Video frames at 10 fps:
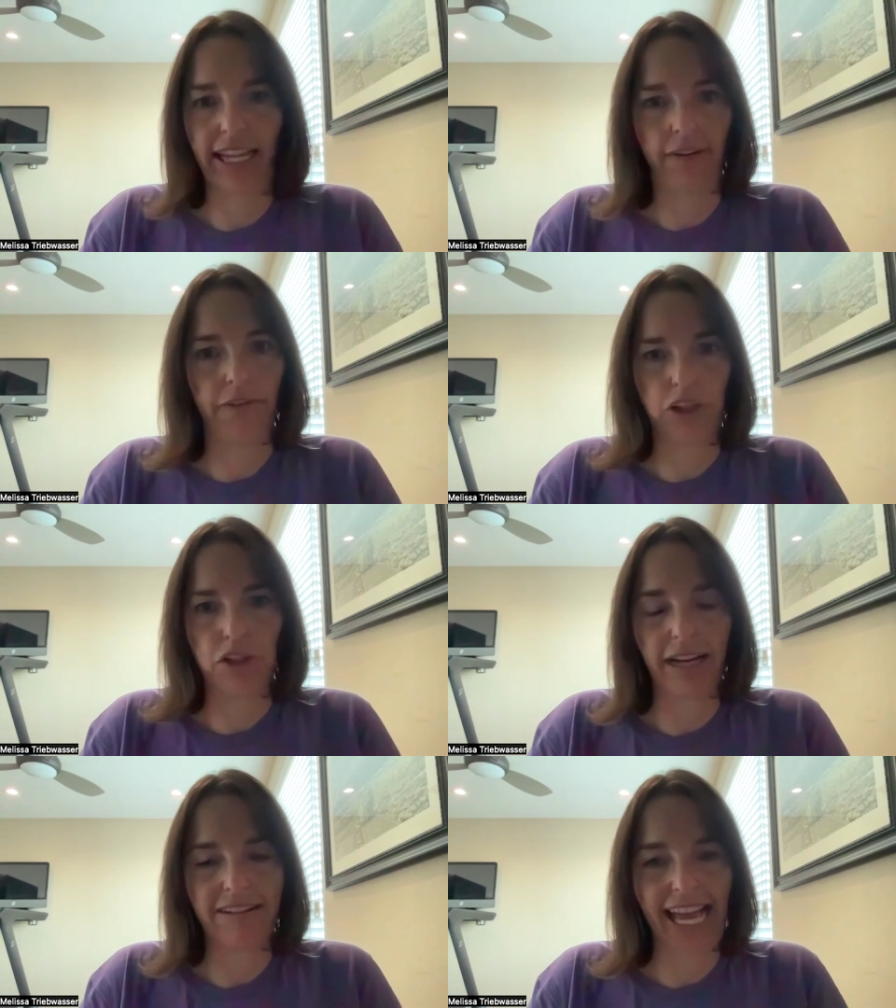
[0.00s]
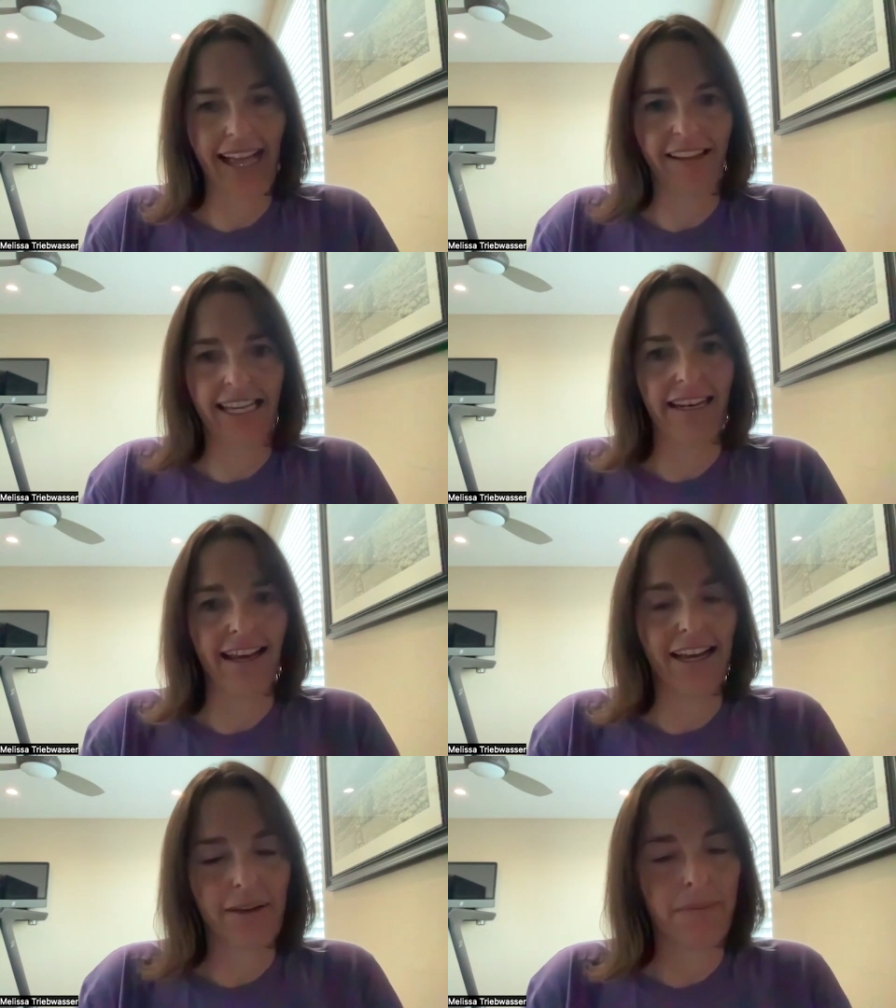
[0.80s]
like a first round talent,
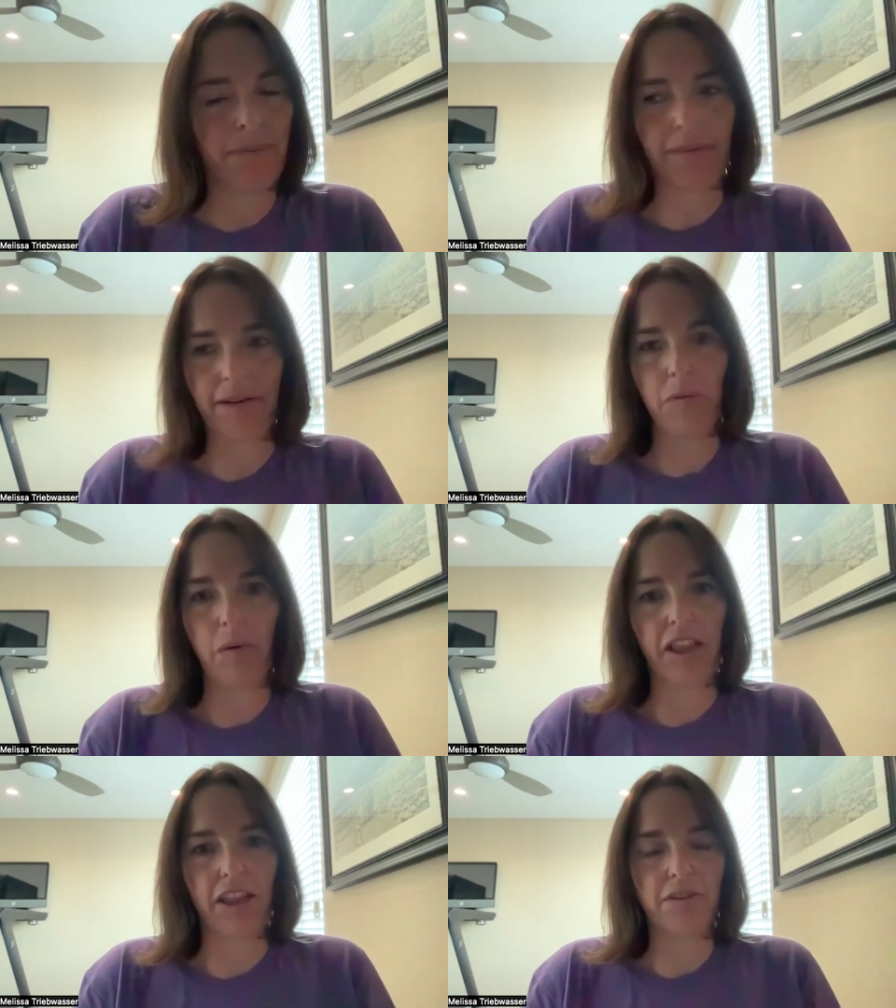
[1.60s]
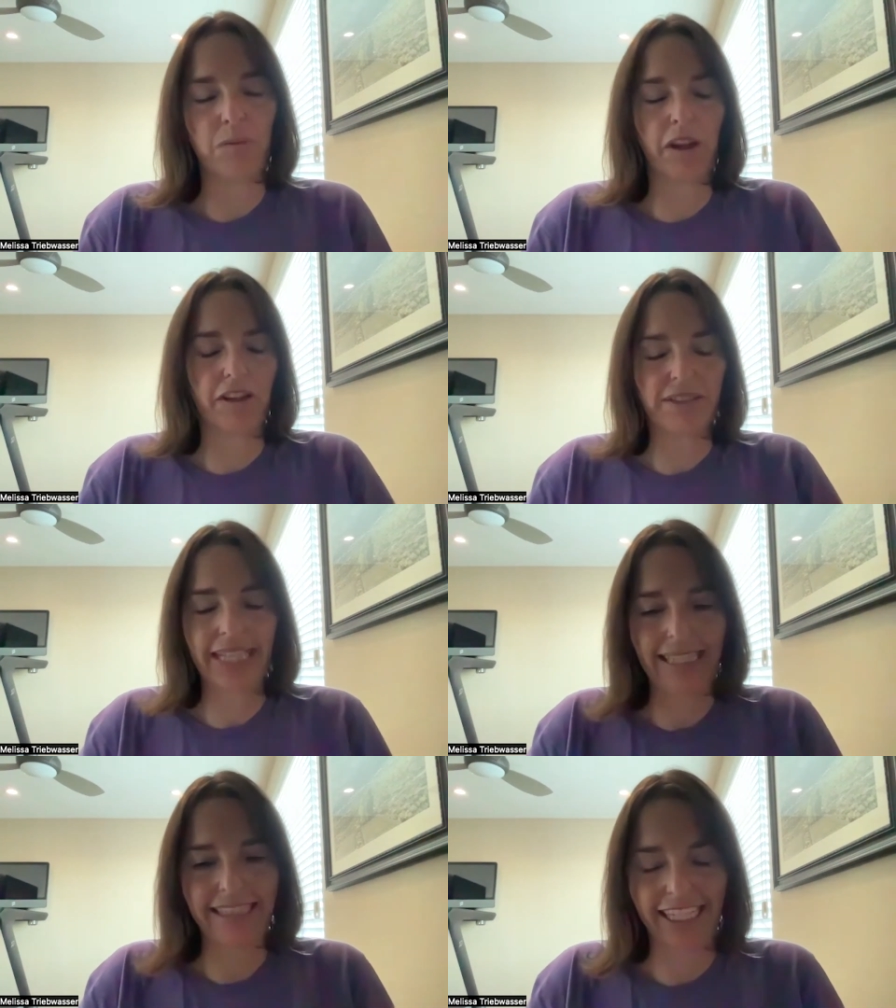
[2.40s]
um, one of those one of those
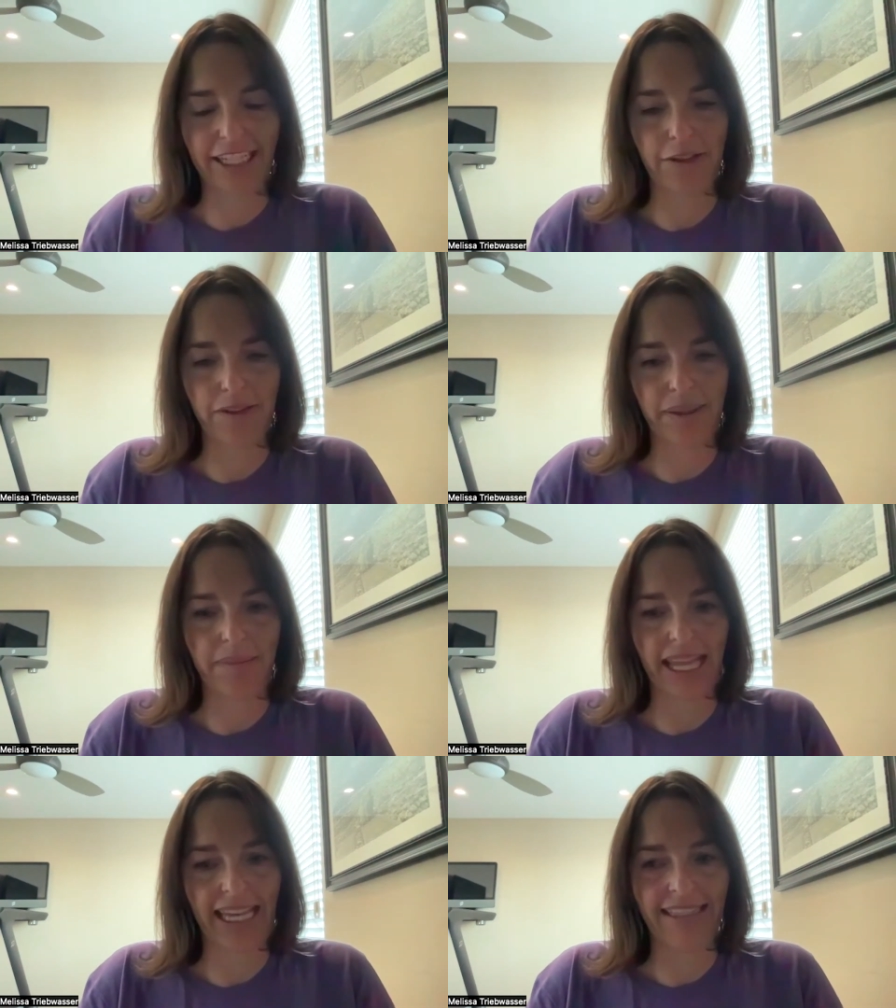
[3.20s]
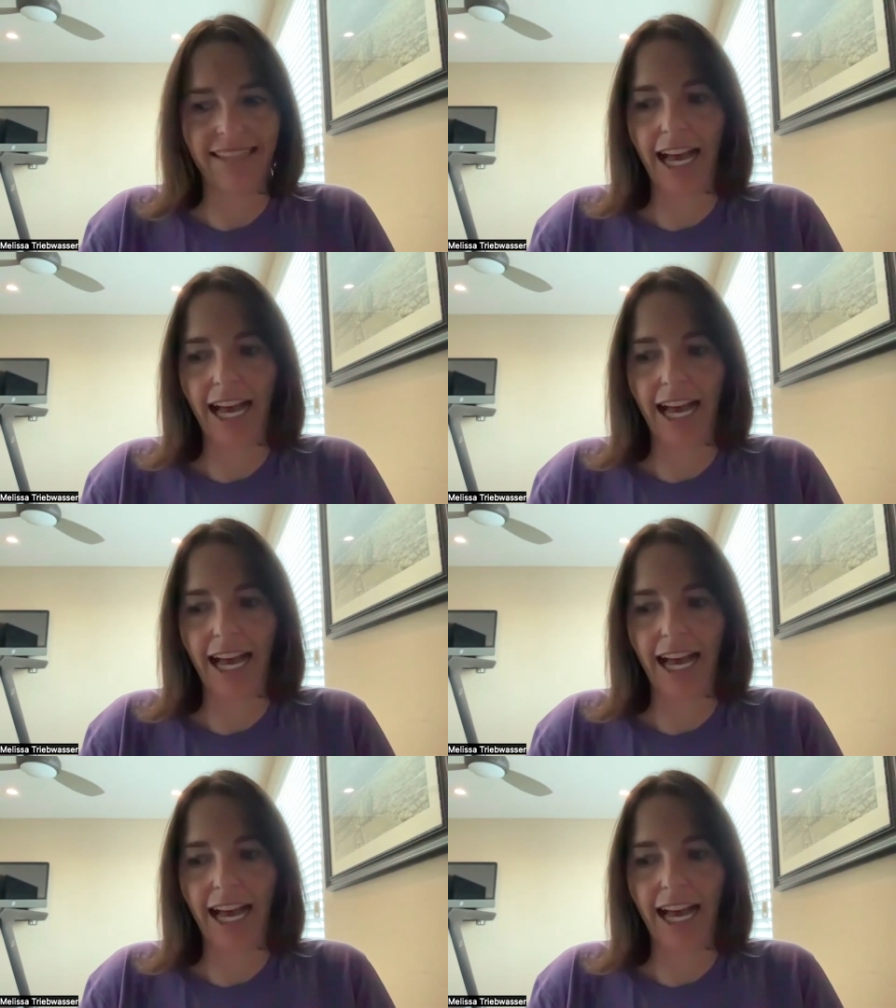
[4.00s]
guys that can do some things.